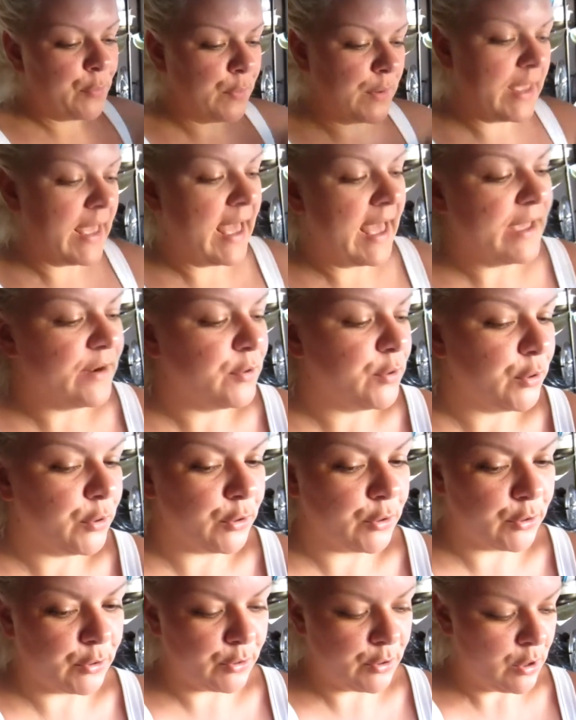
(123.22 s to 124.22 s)
we had
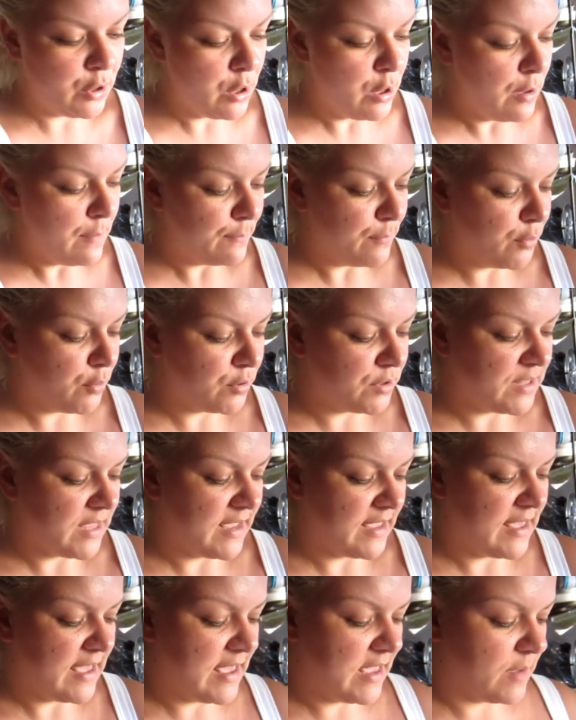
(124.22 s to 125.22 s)
her
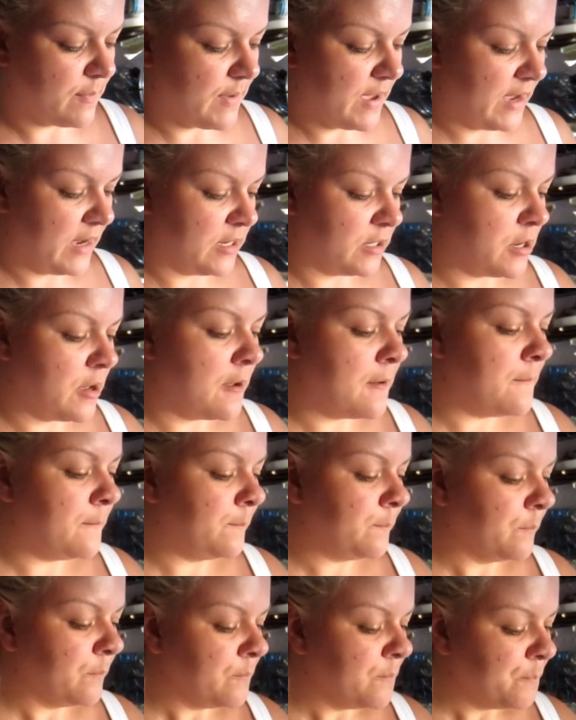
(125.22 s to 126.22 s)
birthday cake made.
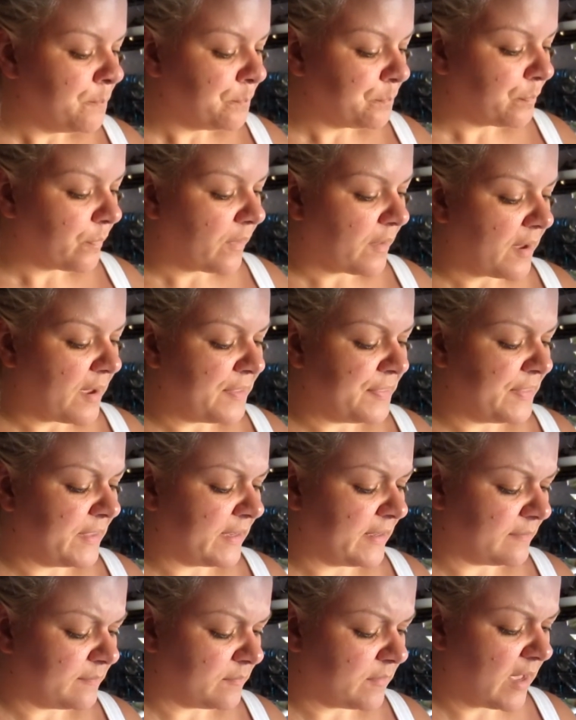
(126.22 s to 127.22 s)
And
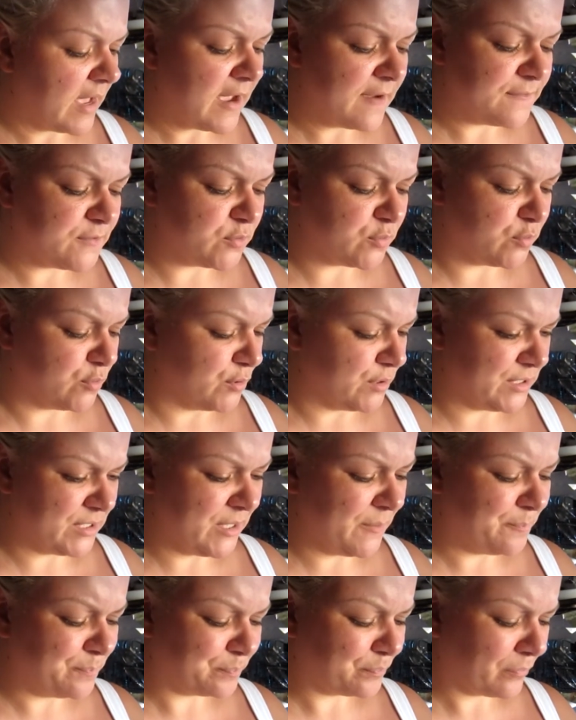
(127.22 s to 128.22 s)
then afterwards,
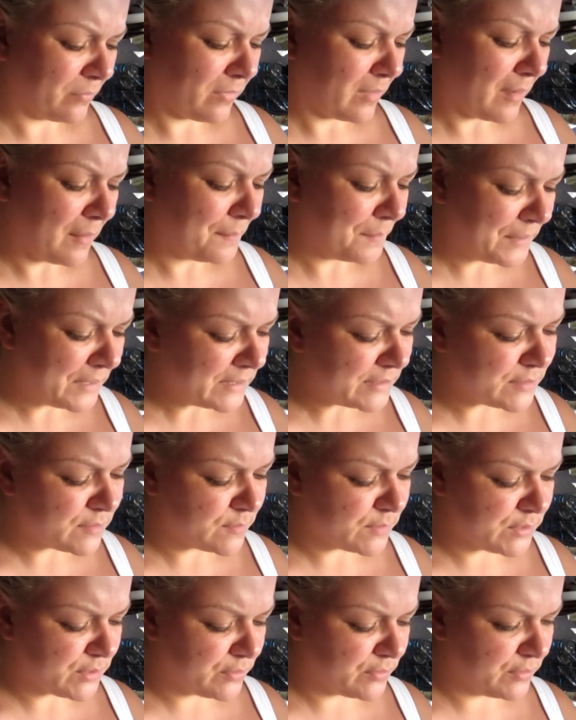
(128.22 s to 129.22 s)
because it
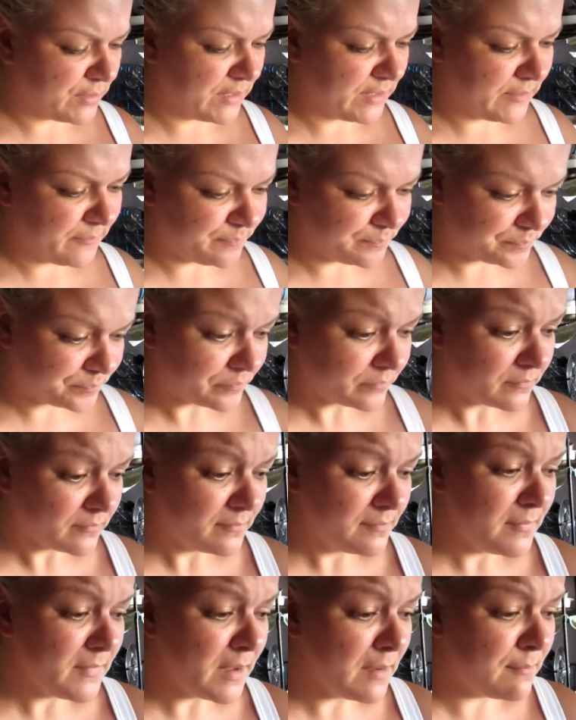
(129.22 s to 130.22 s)
was only
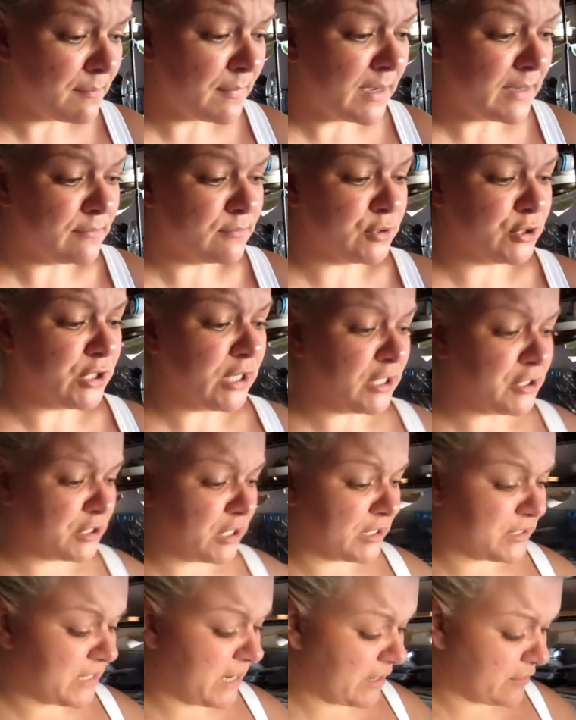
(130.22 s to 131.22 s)
Mum, Zsa
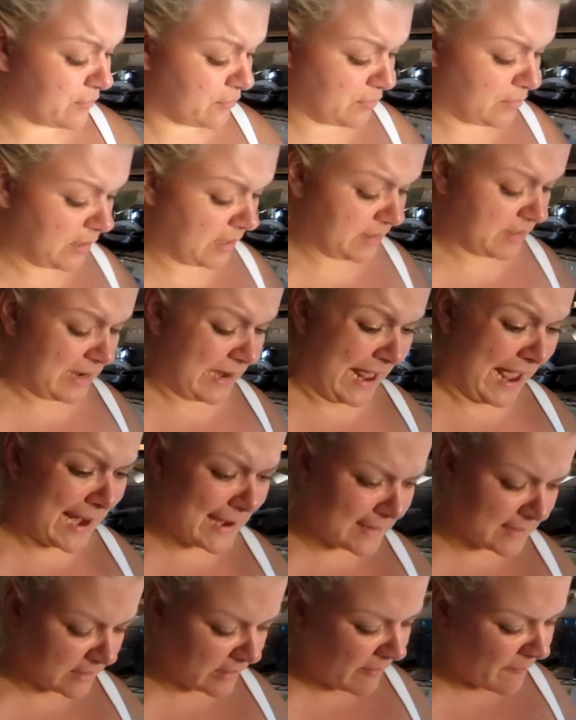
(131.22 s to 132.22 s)
Zsa, Tannah and I that
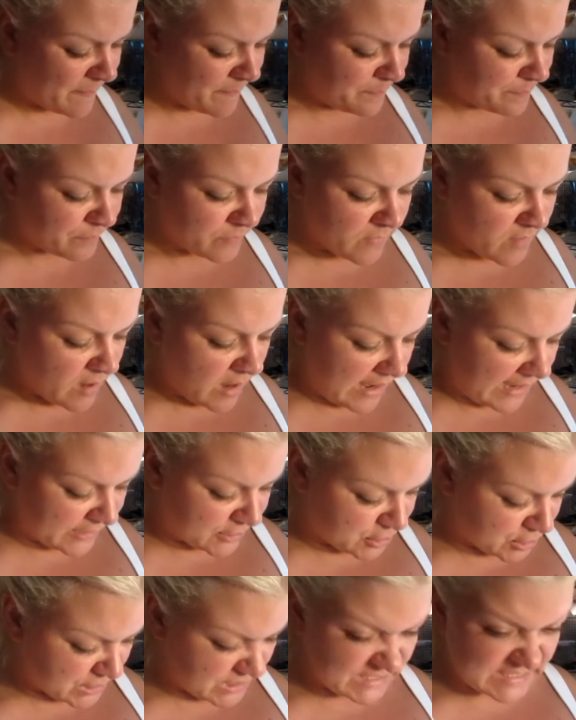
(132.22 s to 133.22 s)
ate it, it
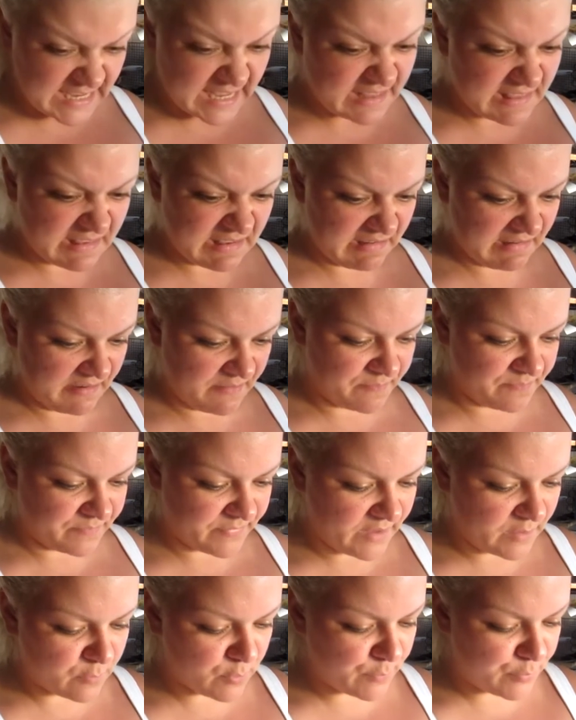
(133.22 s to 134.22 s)
just sat there.
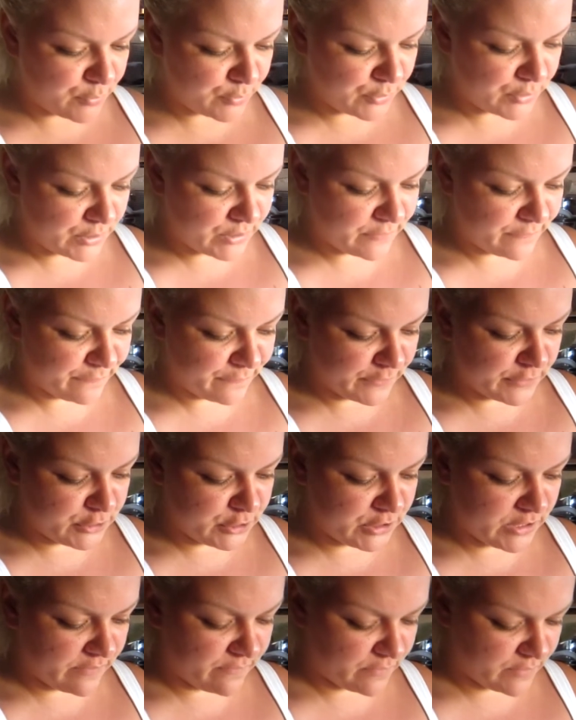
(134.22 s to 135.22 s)
And we put it in the fridge
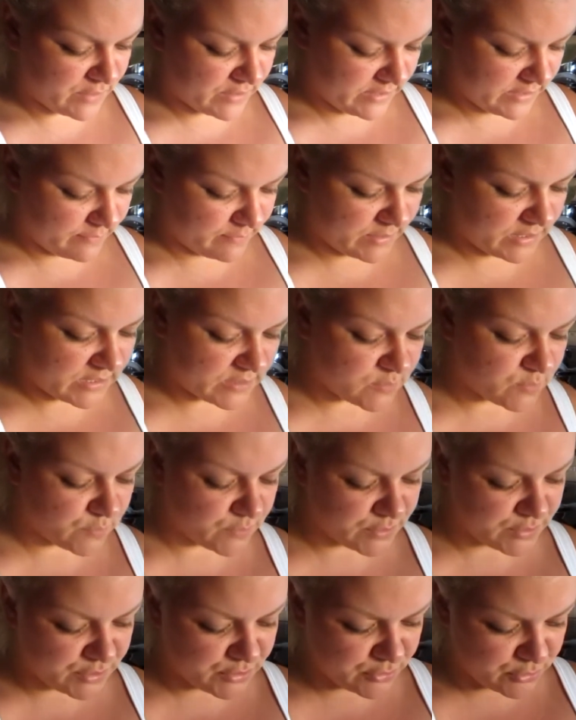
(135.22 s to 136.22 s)
and everything because we
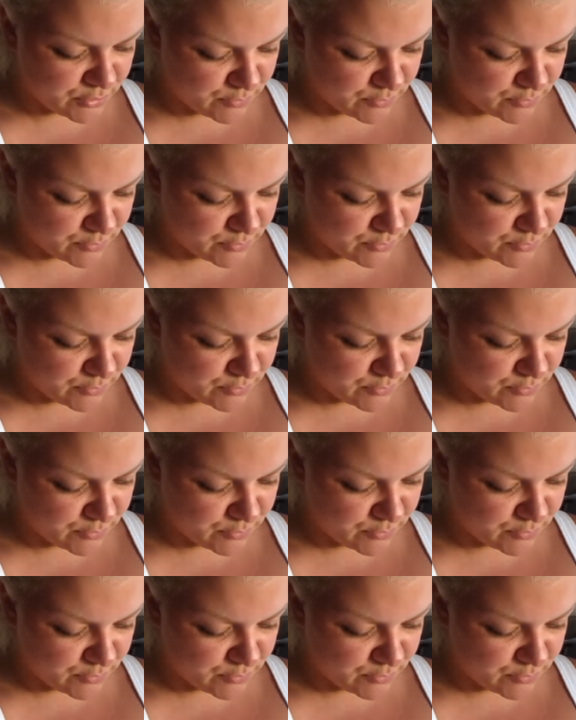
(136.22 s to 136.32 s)
wanted to do